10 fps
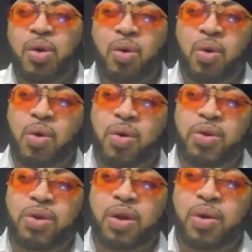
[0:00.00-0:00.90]
or
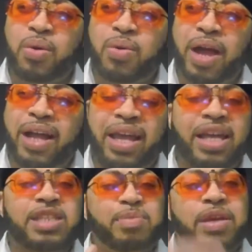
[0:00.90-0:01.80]
you know I
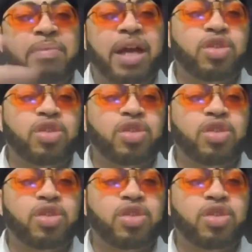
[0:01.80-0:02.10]
can't speak my